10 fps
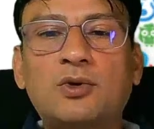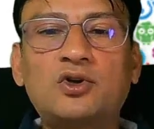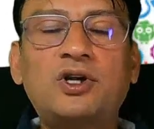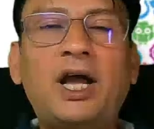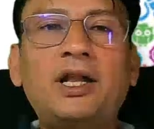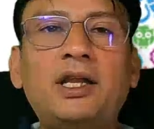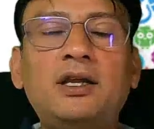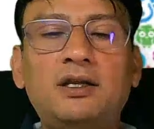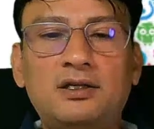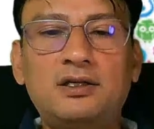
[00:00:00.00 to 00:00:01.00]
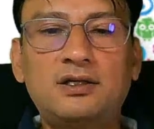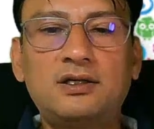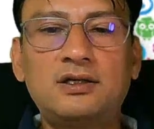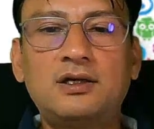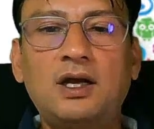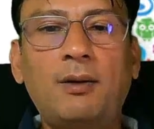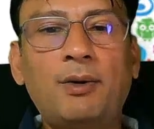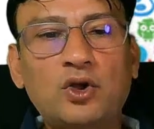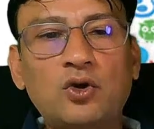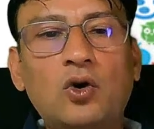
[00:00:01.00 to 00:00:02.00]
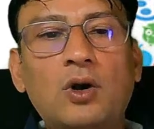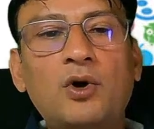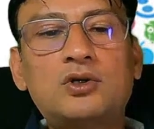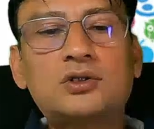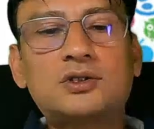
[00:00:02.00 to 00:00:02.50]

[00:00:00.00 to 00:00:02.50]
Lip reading: diary, about the notebooks,